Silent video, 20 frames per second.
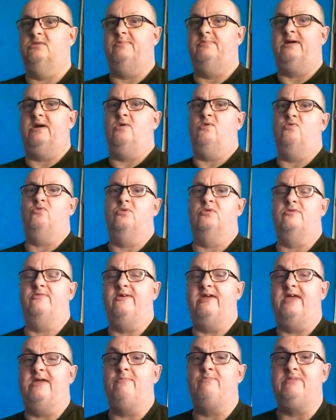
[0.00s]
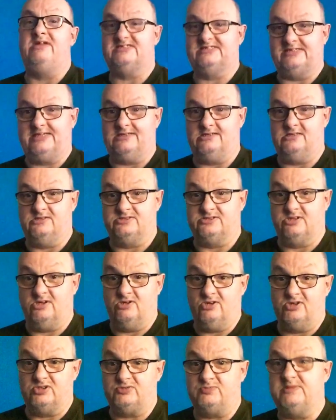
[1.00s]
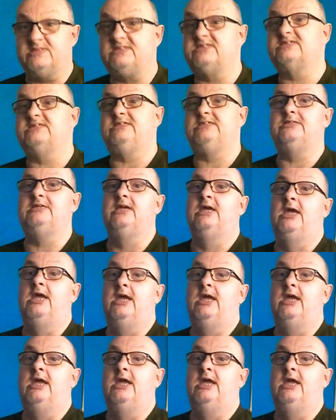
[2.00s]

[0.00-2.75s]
about one of their missiles goes missing